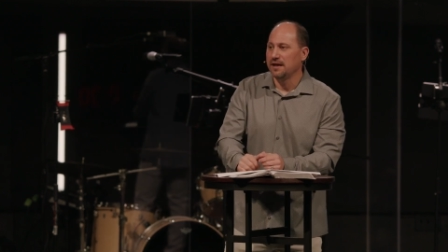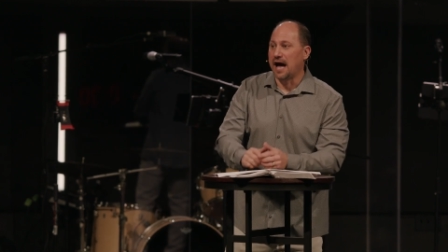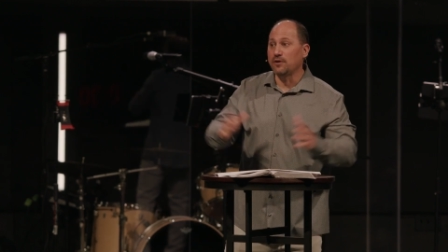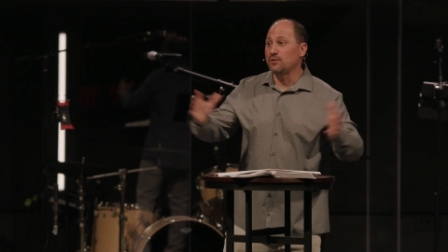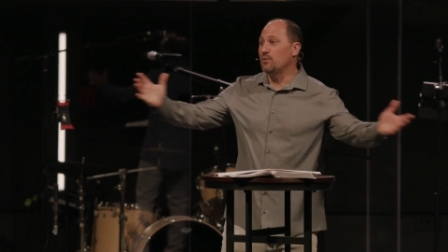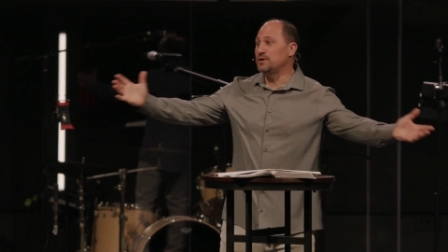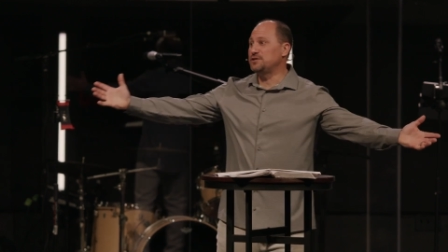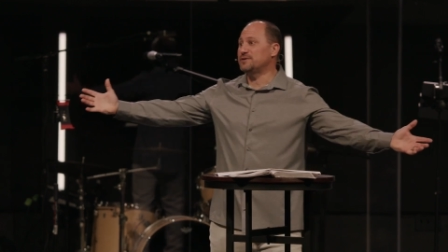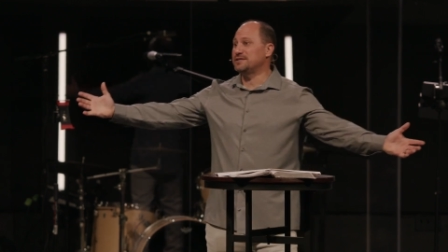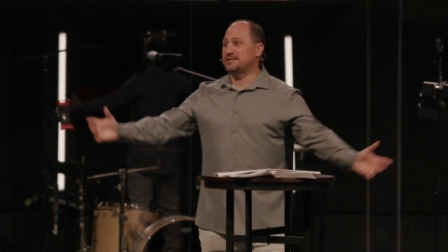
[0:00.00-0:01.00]
I don't know what
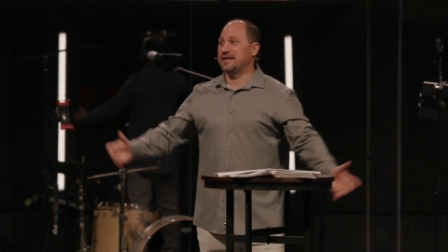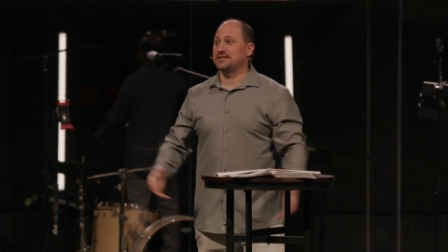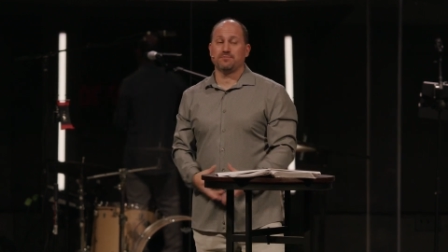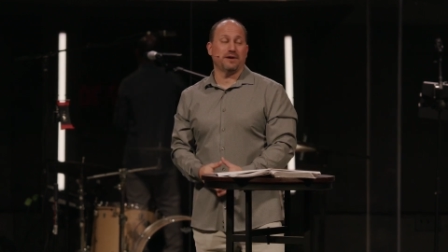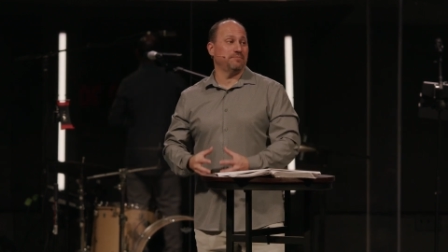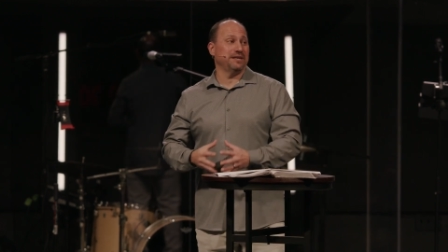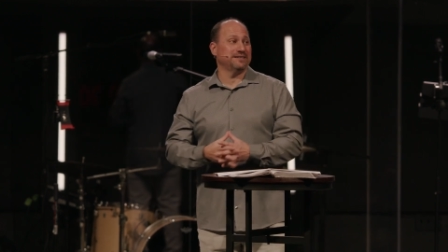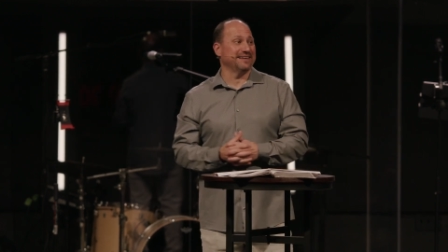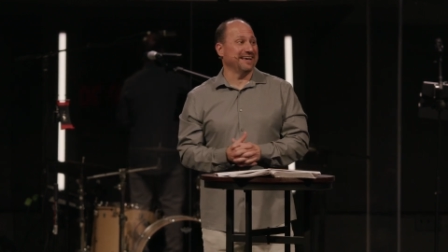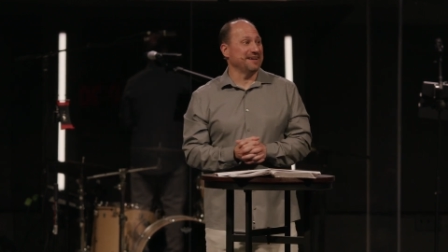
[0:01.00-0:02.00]
your insteads may be
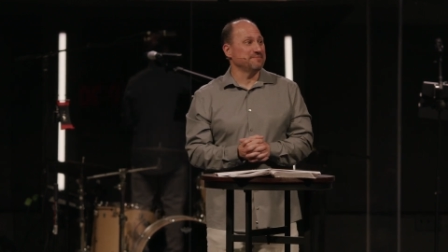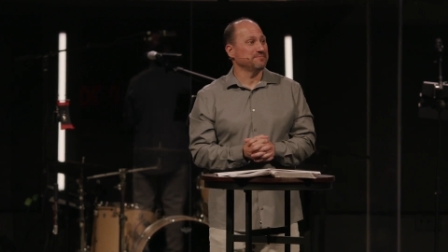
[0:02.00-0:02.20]
today,